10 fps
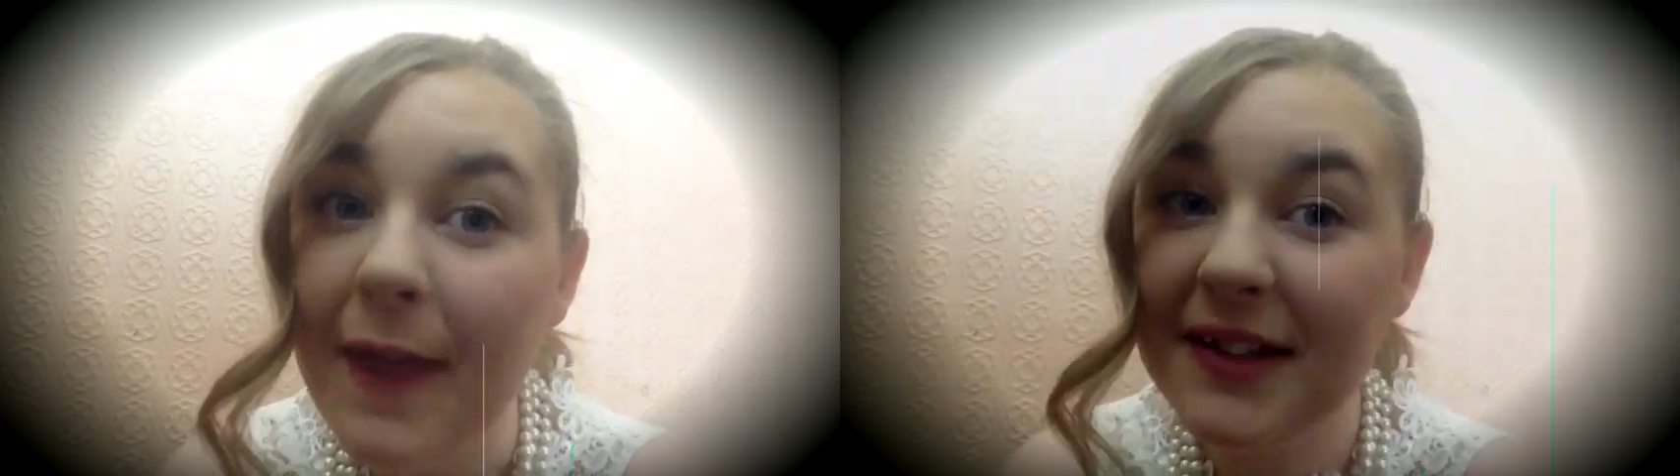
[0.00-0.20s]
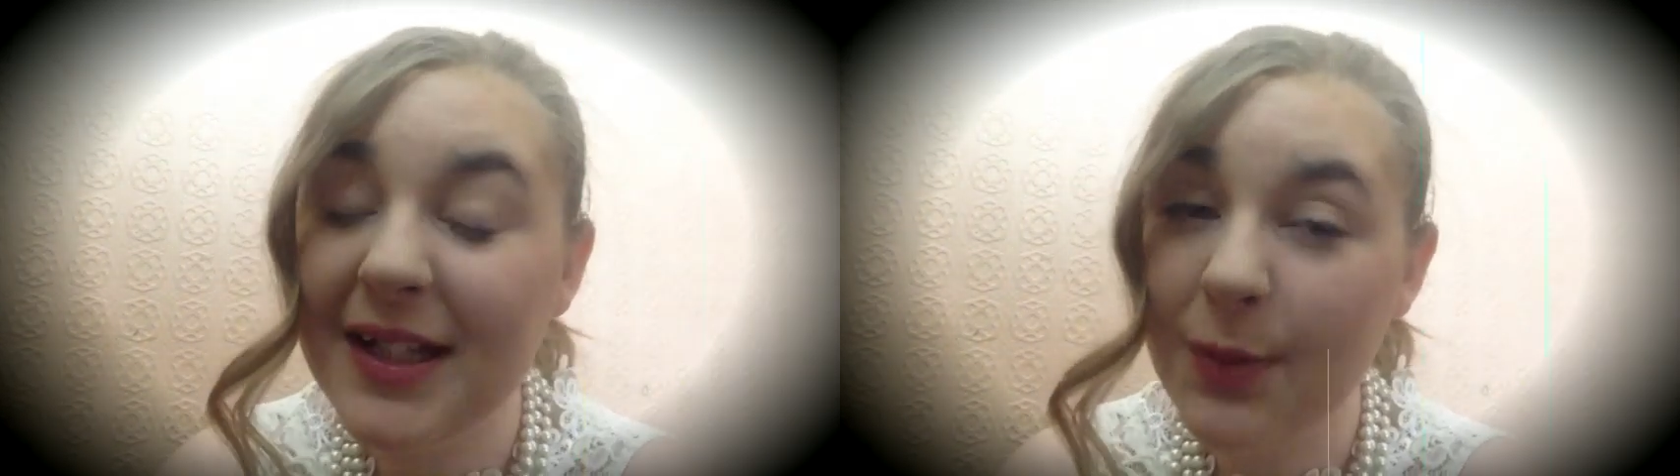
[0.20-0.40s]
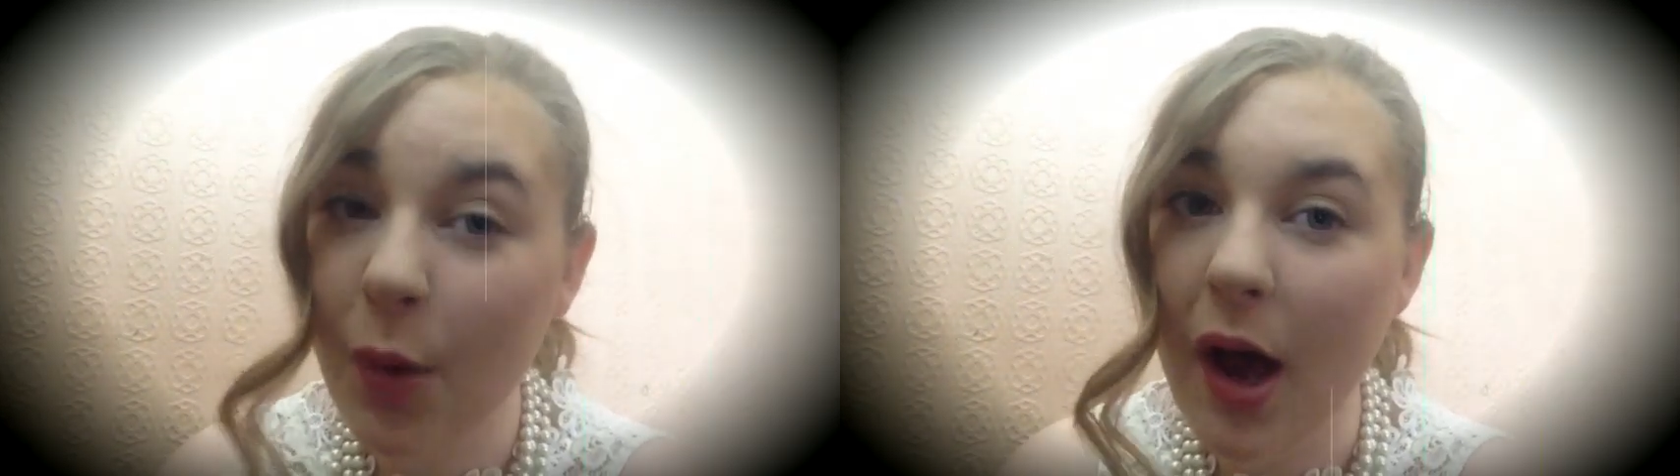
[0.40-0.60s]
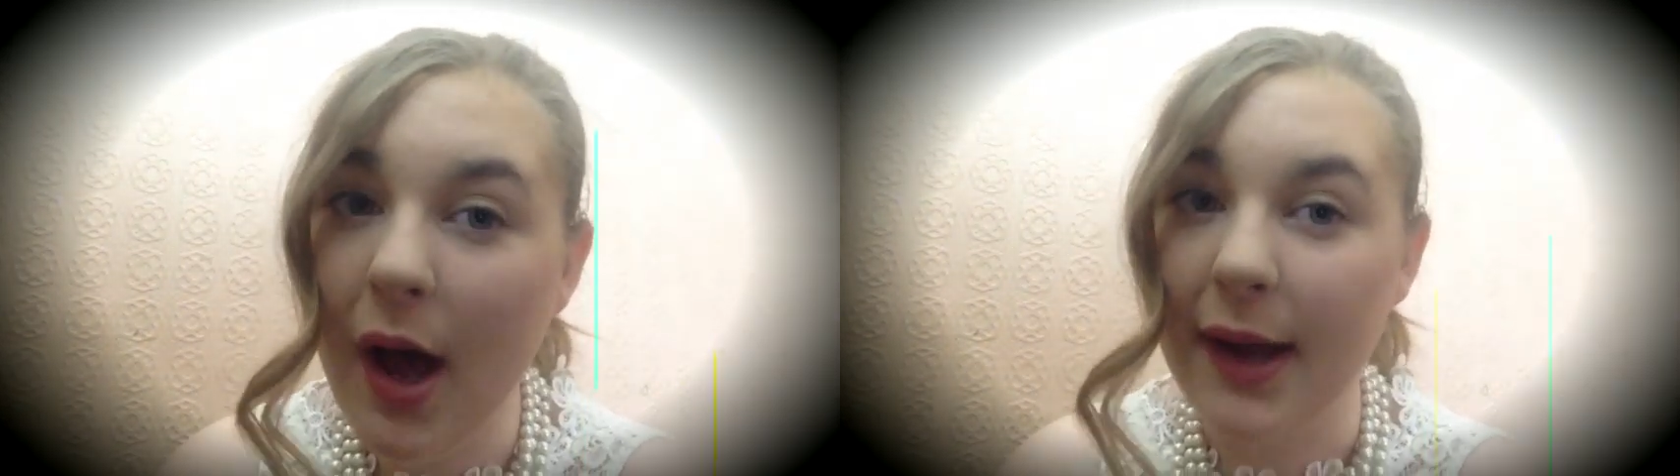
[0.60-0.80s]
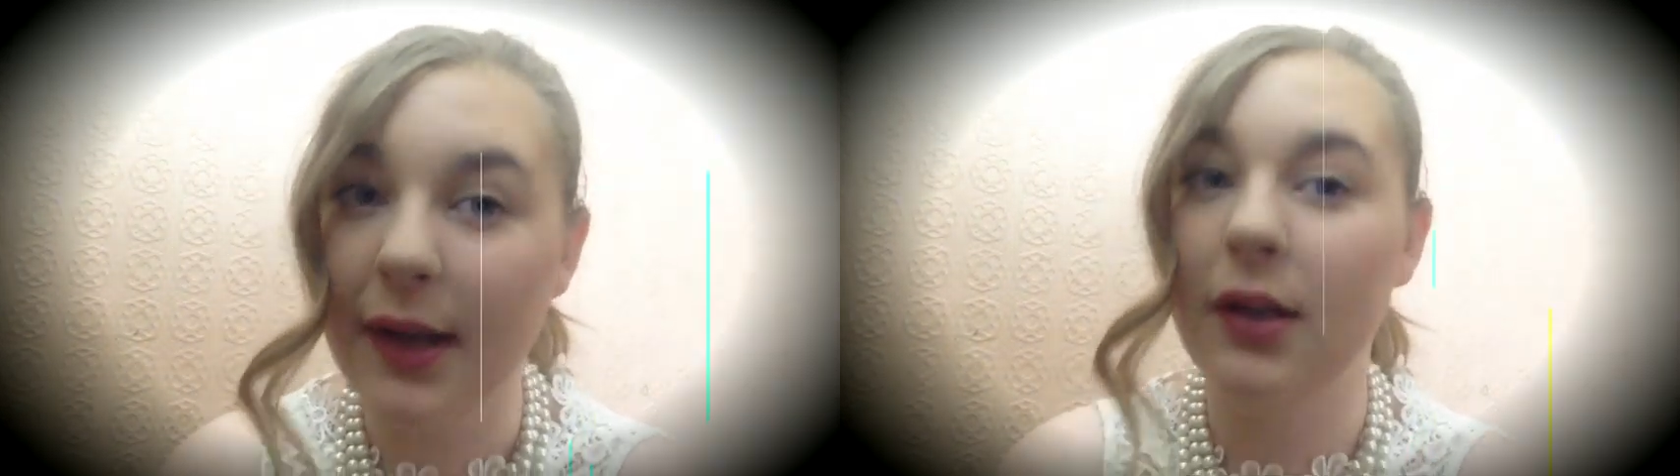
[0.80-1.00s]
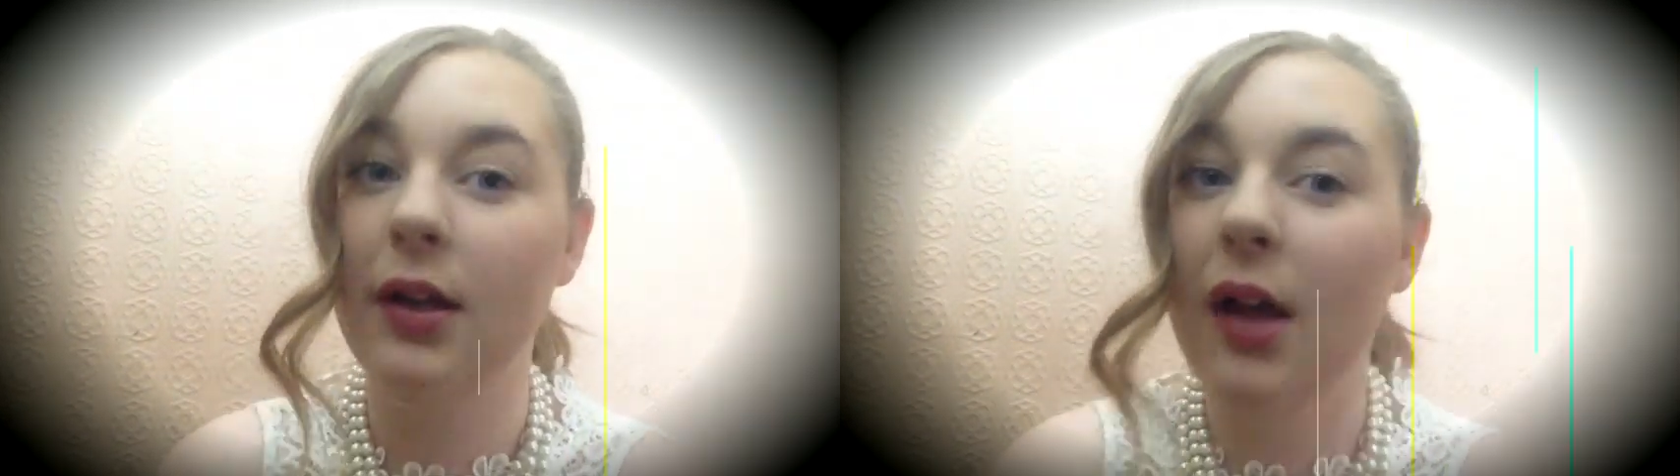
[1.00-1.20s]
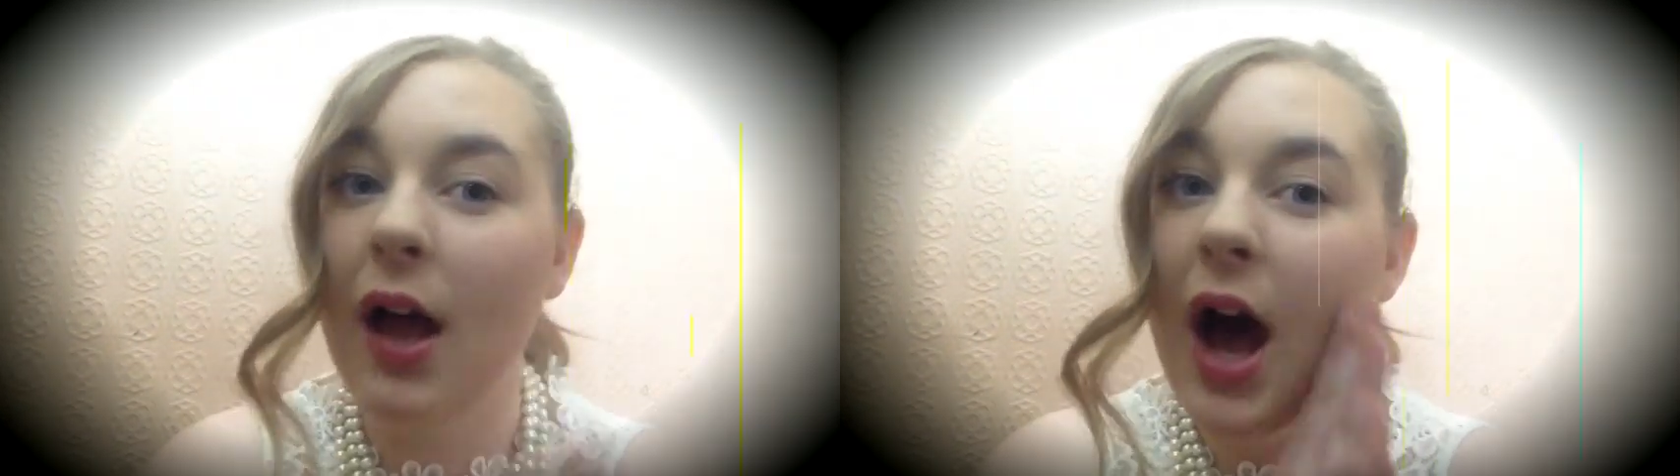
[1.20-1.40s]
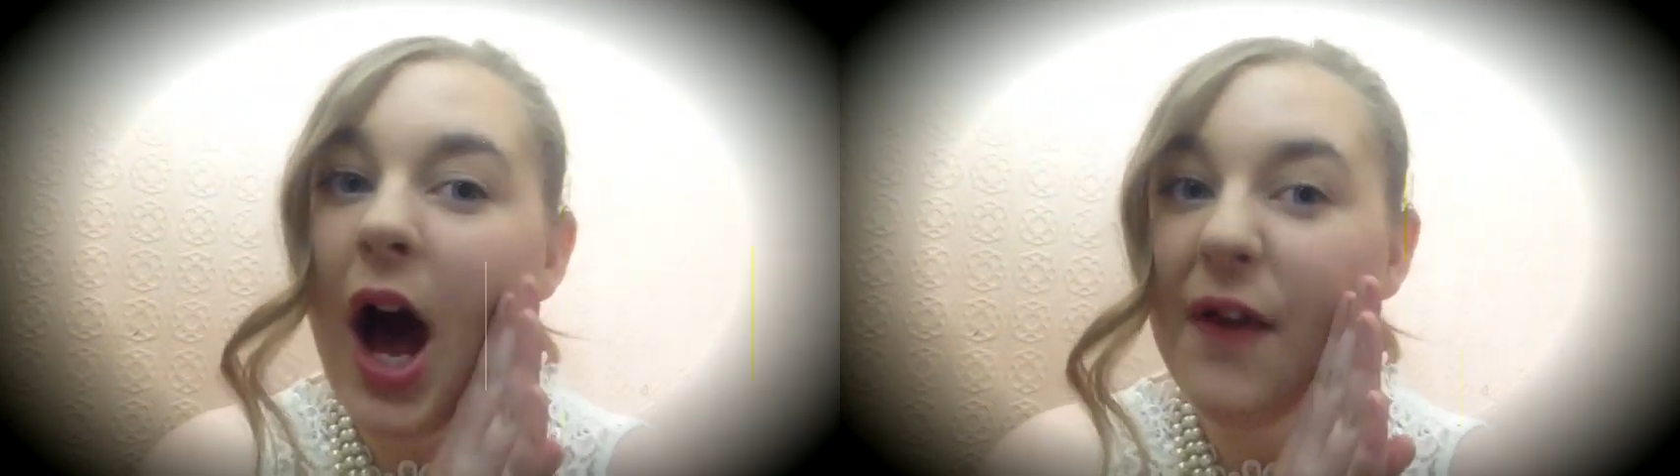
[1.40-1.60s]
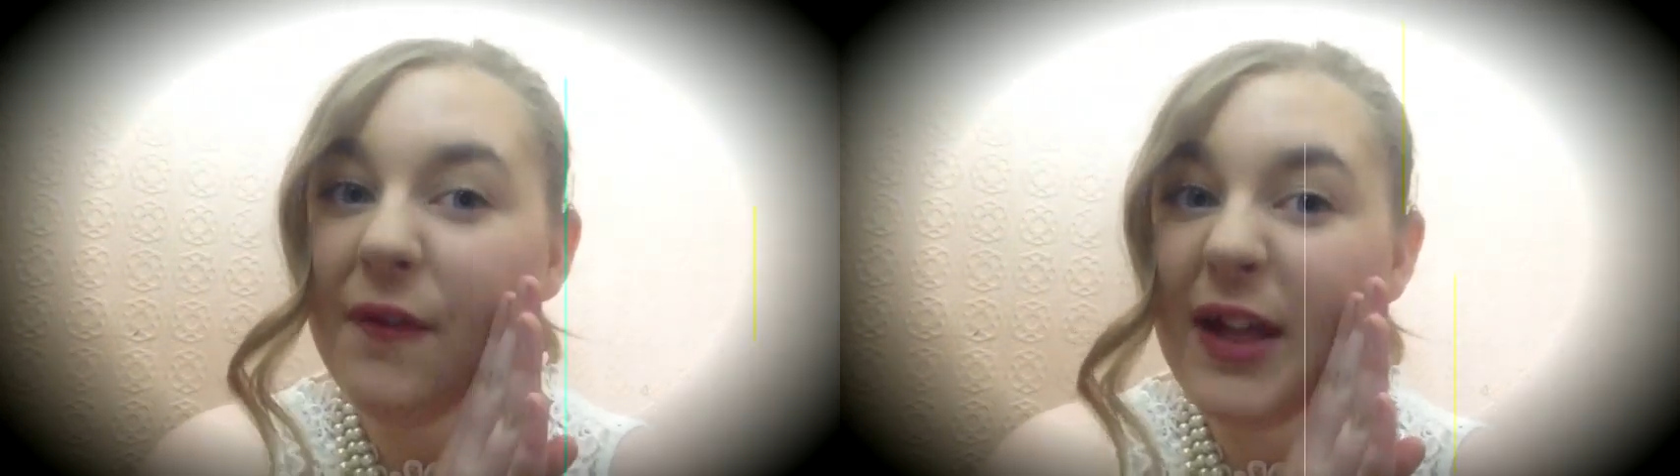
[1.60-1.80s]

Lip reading: That is why I